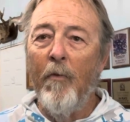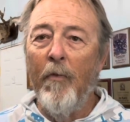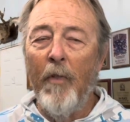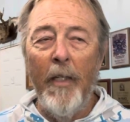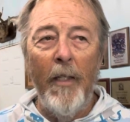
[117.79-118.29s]

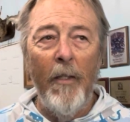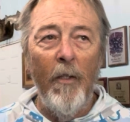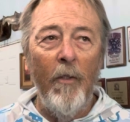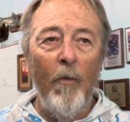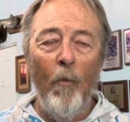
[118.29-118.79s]
the
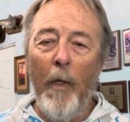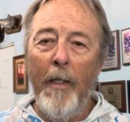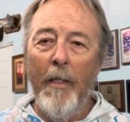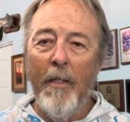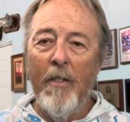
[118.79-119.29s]

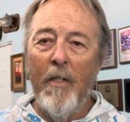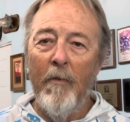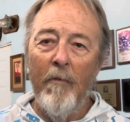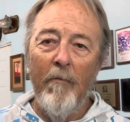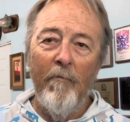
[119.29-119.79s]
wind that's
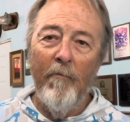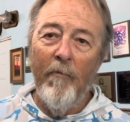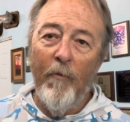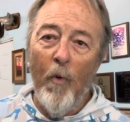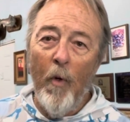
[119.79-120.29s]

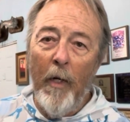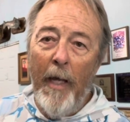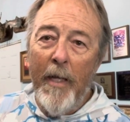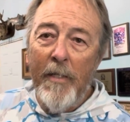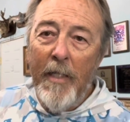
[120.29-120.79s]

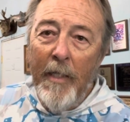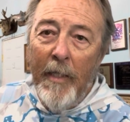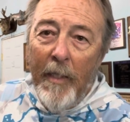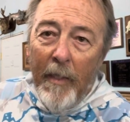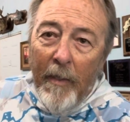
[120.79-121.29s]
forecast to
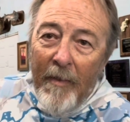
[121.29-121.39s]
hit,